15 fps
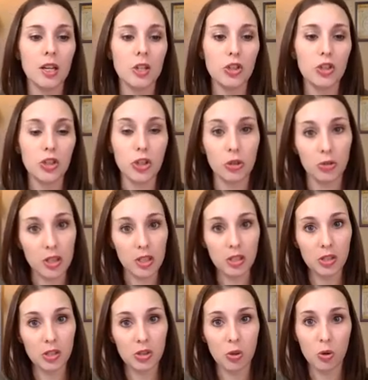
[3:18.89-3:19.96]

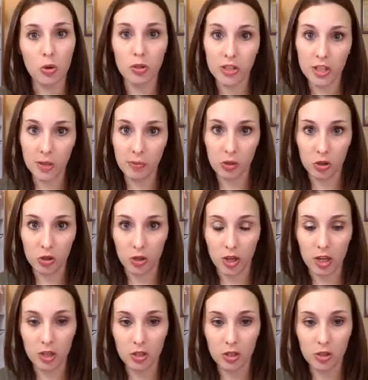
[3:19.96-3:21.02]
skewness or symmetry.